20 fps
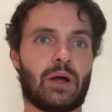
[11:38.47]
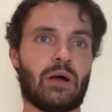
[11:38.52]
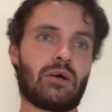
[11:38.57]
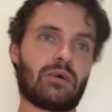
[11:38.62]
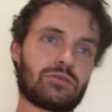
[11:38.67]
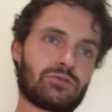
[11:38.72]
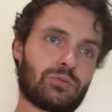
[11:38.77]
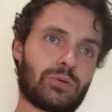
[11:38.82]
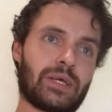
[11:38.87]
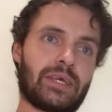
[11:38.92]

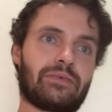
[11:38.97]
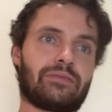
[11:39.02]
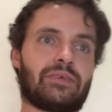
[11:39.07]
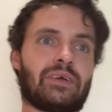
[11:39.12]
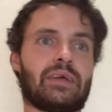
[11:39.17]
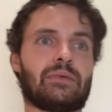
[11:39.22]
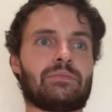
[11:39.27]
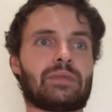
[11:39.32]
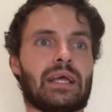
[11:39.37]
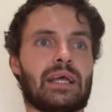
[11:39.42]
Odd week for
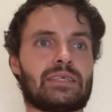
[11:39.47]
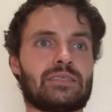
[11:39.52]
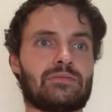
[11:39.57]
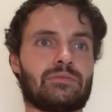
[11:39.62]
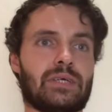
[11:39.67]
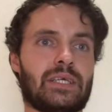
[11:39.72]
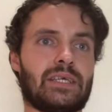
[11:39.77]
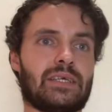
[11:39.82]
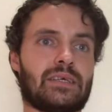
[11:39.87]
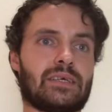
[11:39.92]
him last
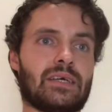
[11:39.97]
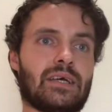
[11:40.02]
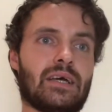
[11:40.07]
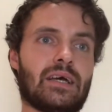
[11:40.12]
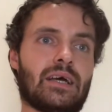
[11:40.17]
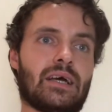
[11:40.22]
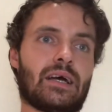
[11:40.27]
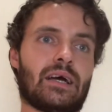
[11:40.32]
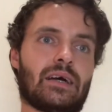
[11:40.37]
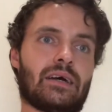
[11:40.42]
week,
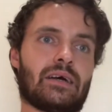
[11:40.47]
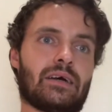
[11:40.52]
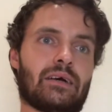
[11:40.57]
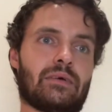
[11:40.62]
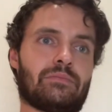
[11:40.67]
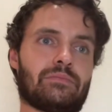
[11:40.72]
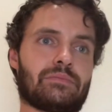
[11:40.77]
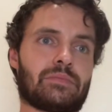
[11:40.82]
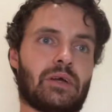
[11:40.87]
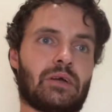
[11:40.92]

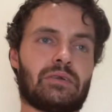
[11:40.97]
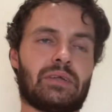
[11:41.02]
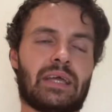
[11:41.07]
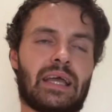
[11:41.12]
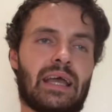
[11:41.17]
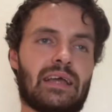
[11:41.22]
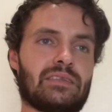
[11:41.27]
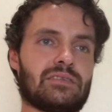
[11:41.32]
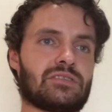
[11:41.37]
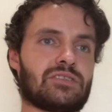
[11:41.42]
only
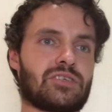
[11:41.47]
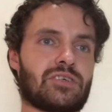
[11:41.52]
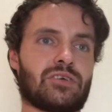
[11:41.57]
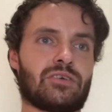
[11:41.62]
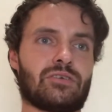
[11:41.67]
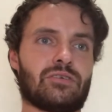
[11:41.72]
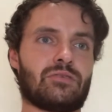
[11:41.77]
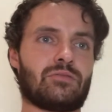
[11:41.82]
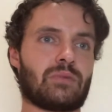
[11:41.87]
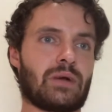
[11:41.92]
getting
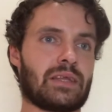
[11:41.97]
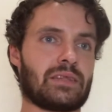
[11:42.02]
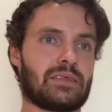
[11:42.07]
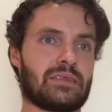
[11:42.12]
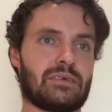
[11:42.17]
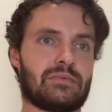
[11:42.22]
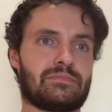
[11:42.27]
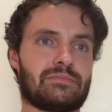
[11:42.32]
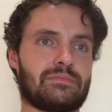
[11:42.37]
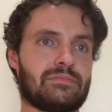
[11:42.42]
2
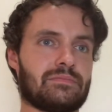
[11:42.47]
when